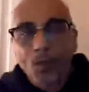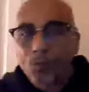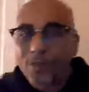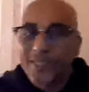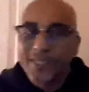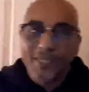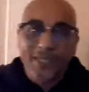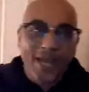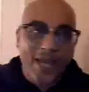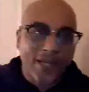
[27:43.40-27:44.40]
We need to
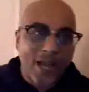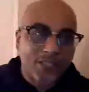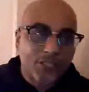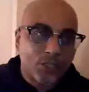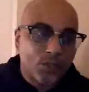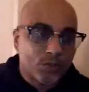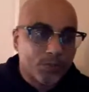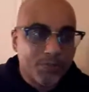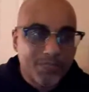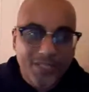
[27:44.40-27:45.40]
get out of our children,
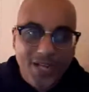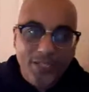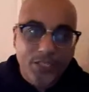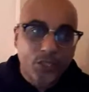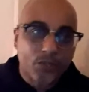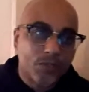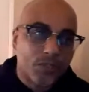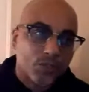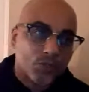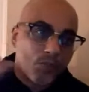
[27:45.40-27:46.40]
pushing our children to
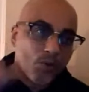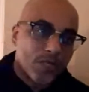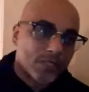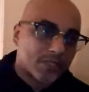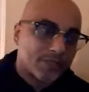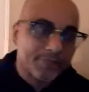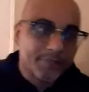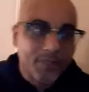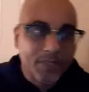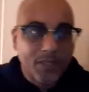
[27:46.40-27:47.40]
sports,
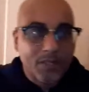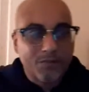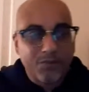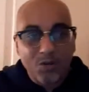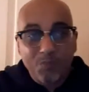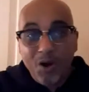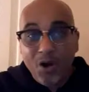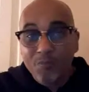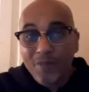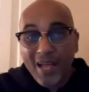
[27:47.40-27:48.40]

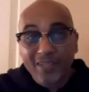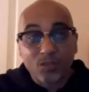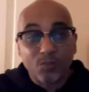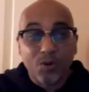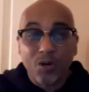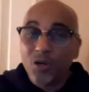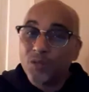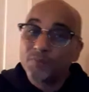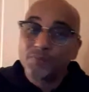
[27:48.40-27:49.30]
football, basketball.